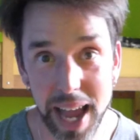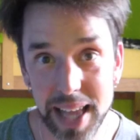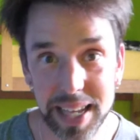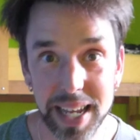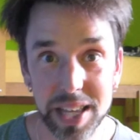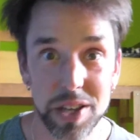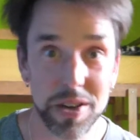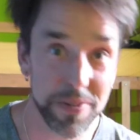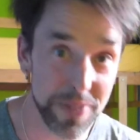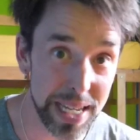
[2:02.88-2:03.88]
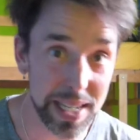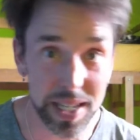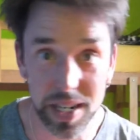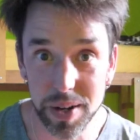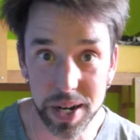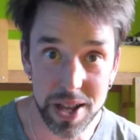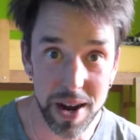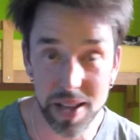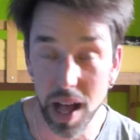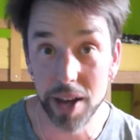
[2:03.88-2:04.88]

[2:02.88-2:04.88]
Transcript: hand connected to your feet, and it's hard to